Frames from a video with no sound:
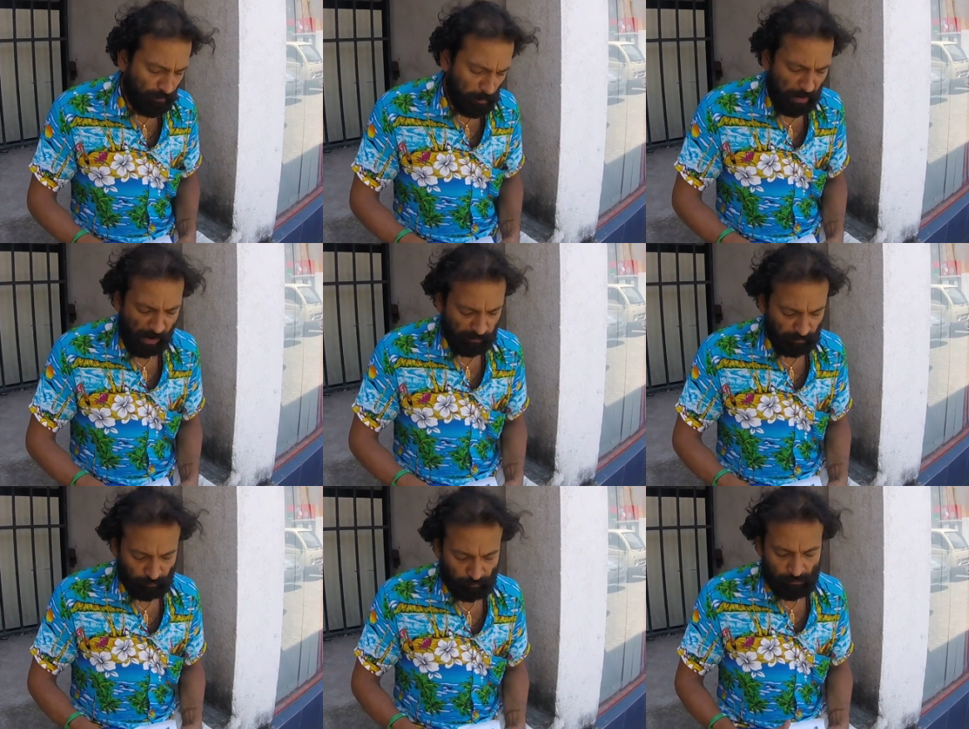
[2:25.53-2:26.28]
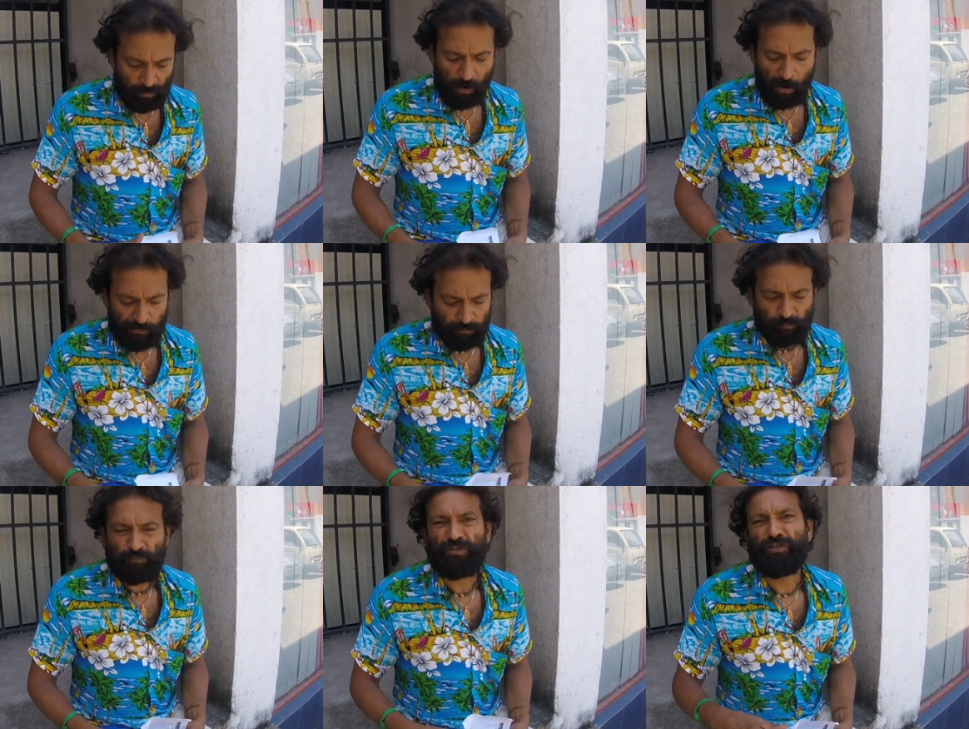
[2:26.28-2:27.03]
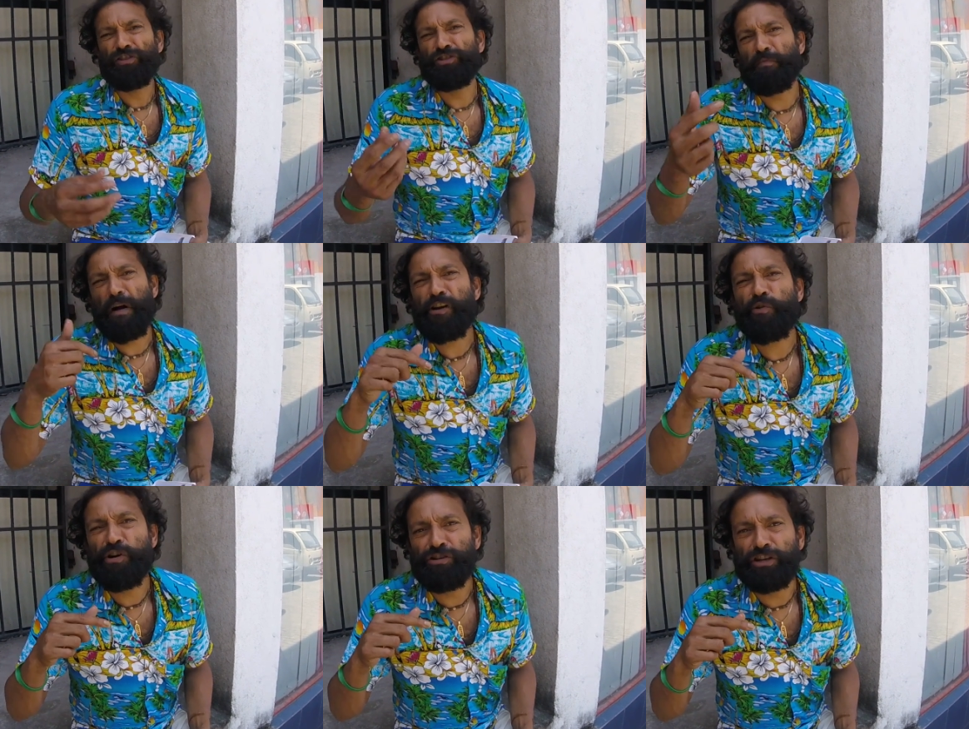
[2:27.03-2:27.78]
But the
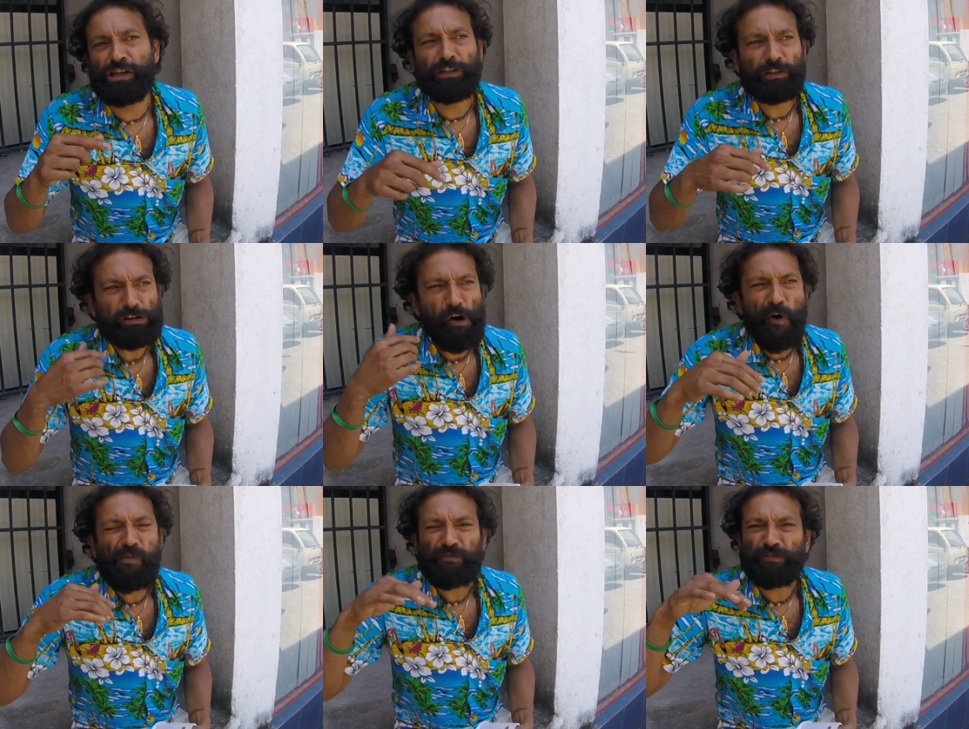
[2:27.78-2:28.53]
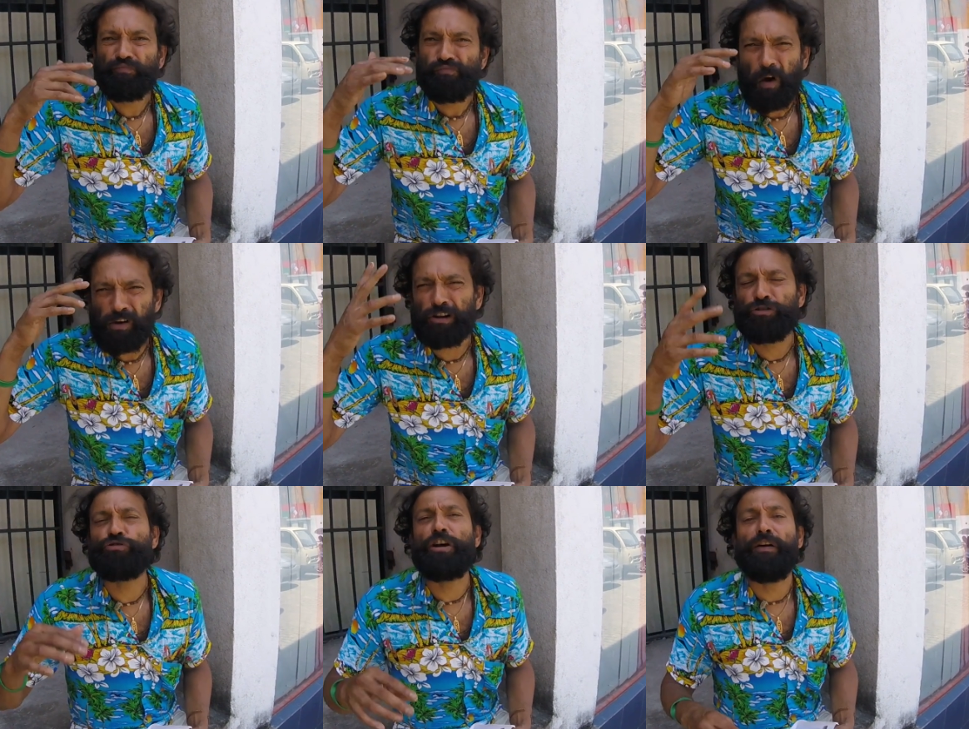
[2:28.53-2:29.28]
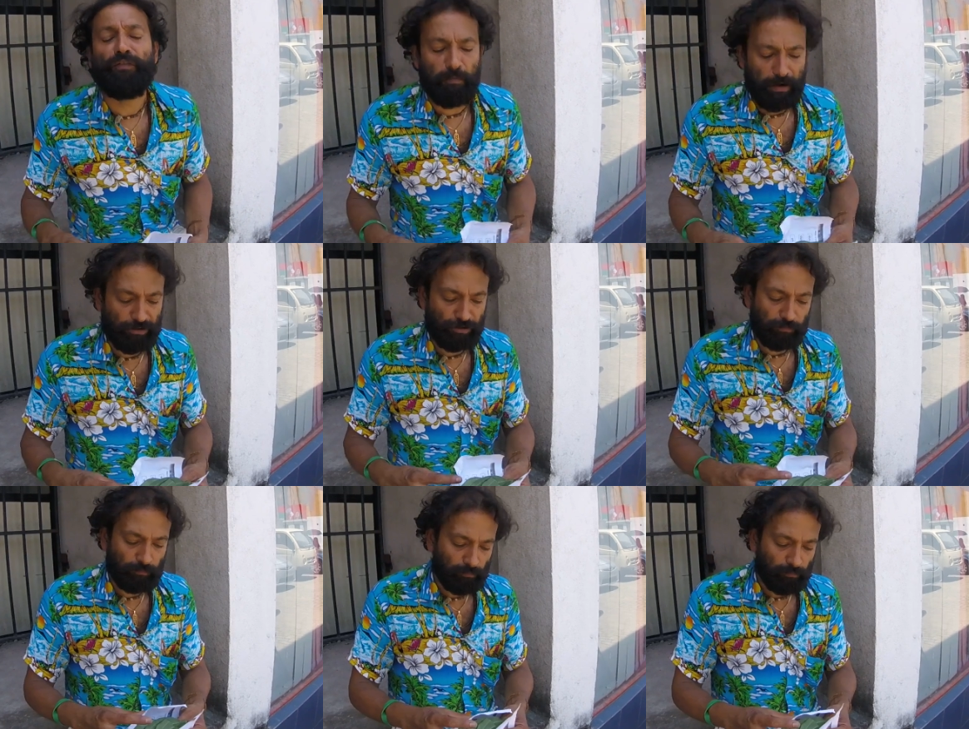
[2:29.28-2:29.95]
tobacco in there gets you kind of a buzz.